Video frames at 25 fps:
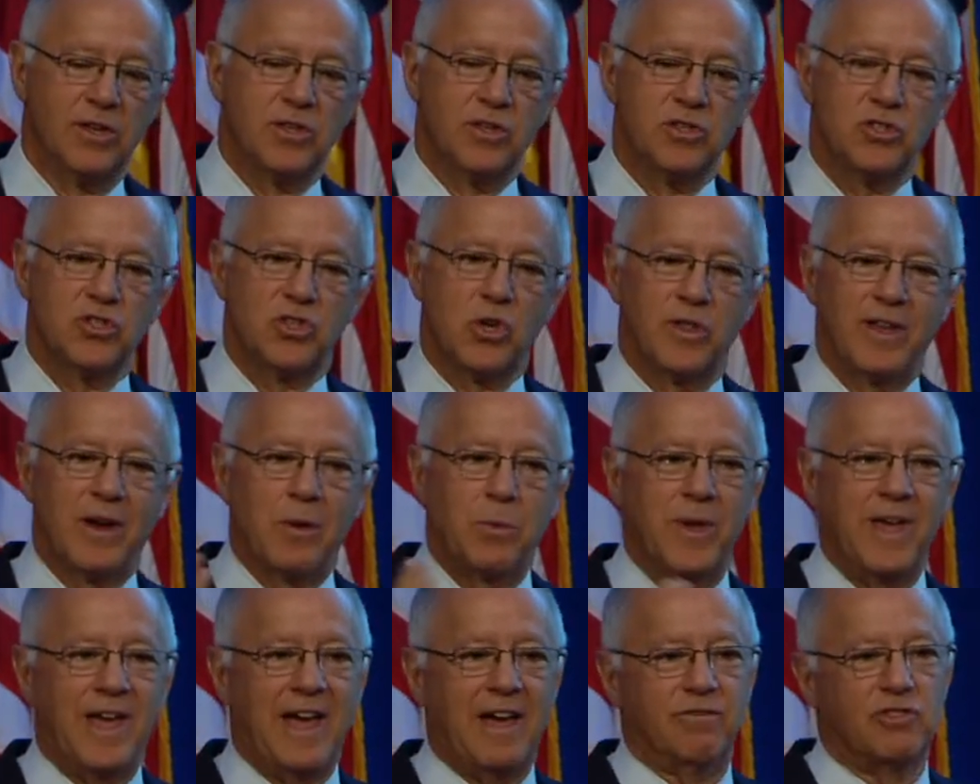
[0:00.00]
So that
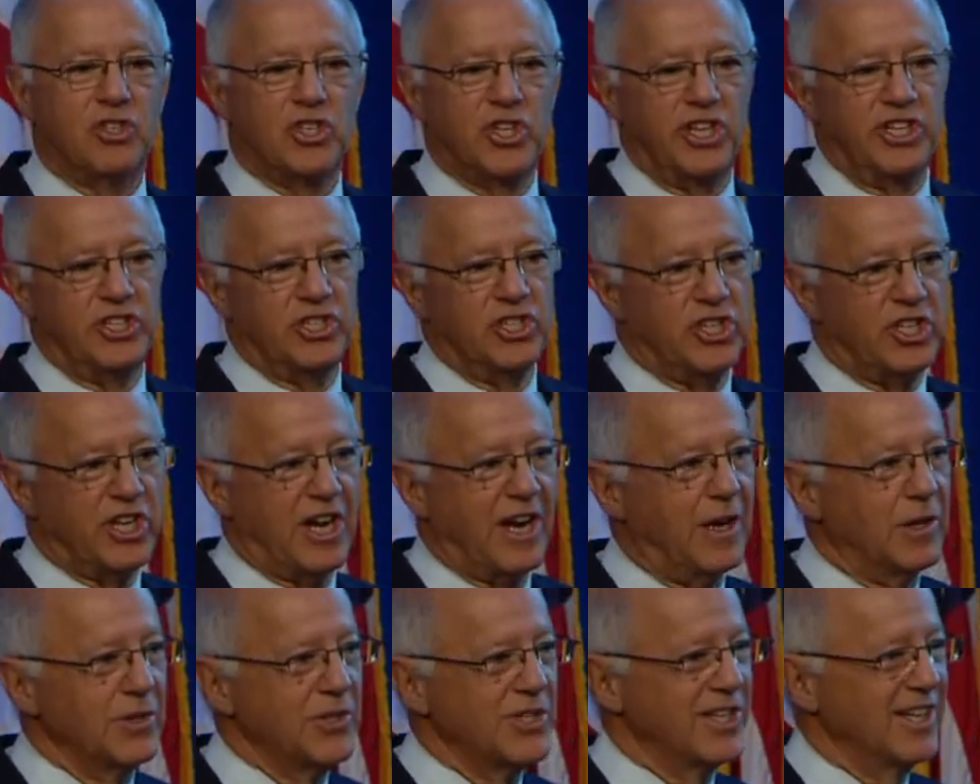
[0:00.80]
we have Qin
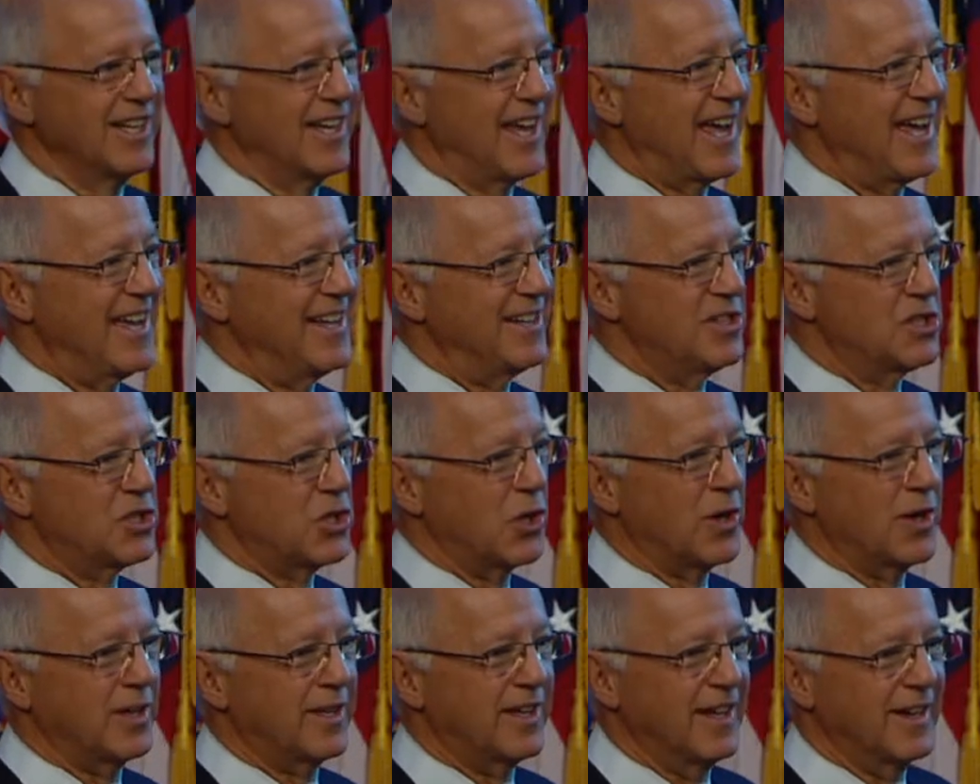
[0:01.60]
Xiao today
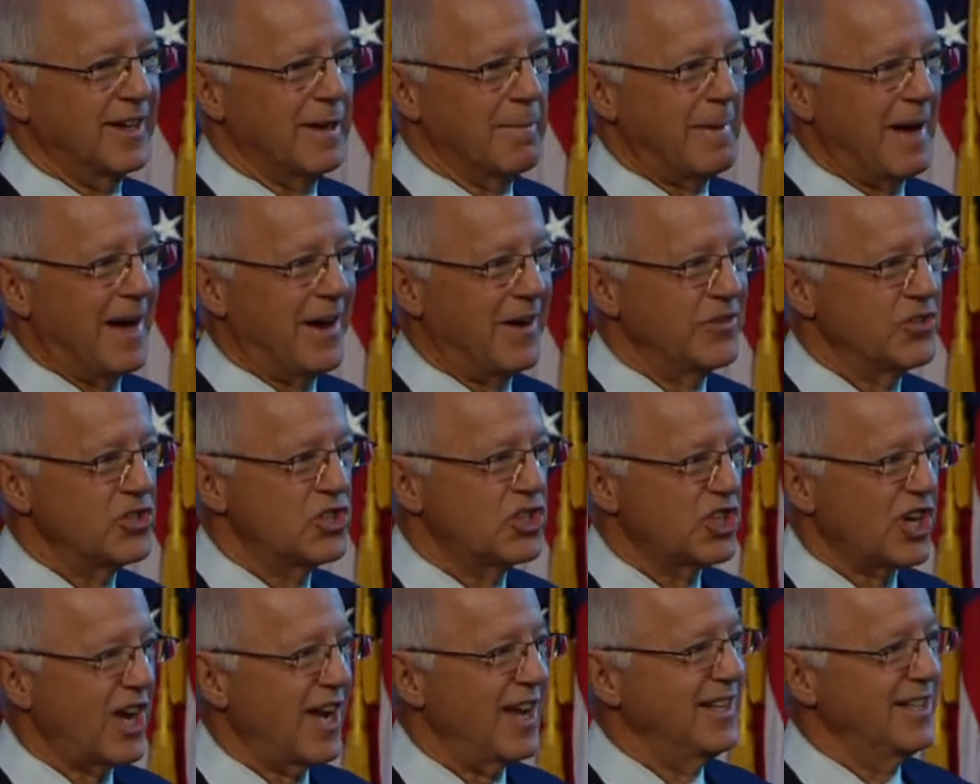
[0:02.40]
talking about
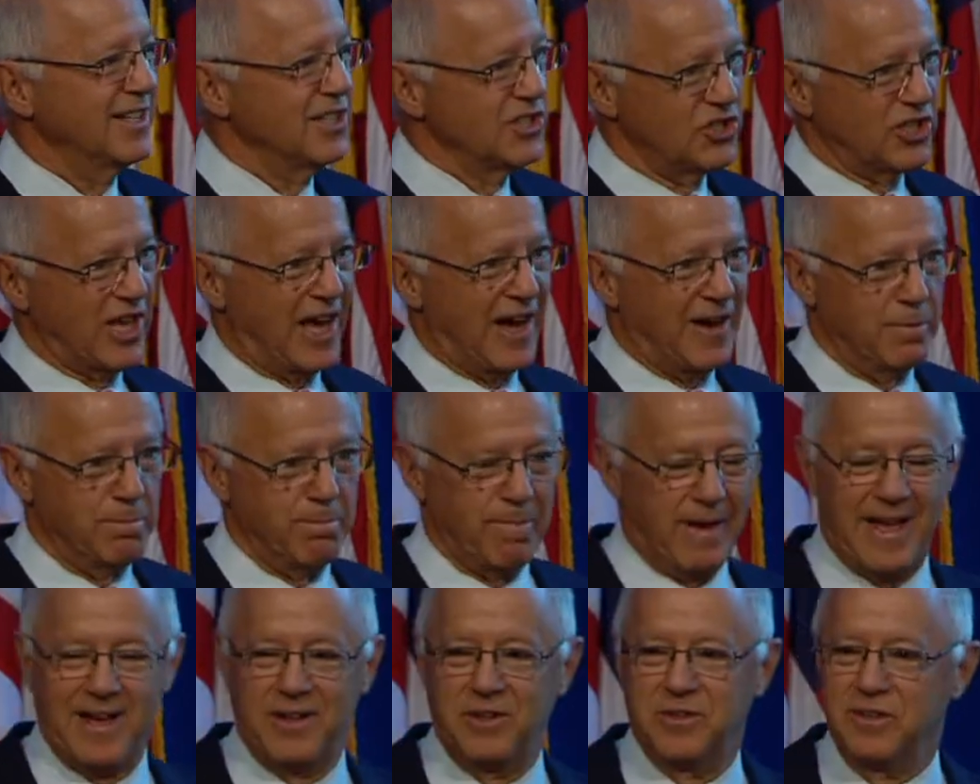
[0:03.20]
China's
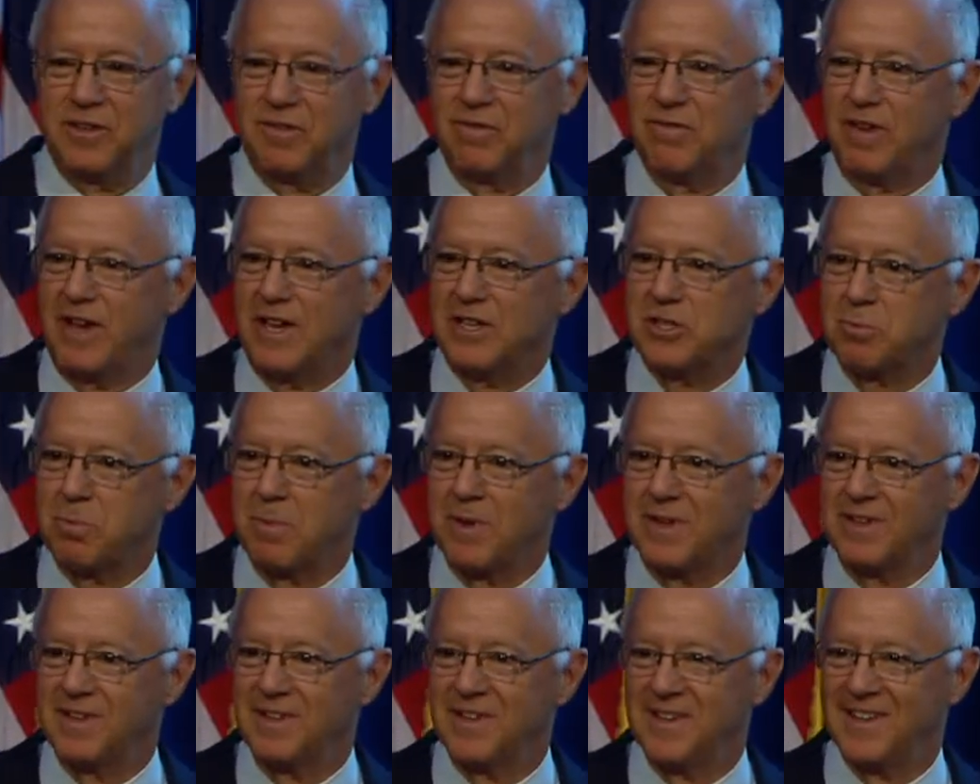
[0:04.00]
outbound
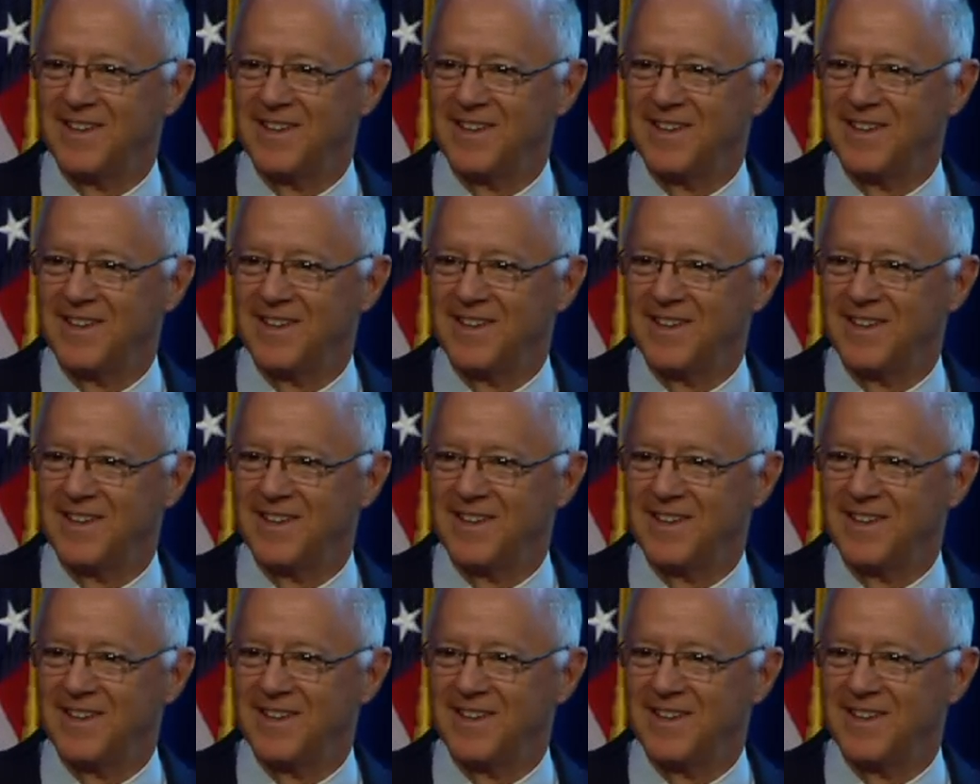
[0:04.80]
investment,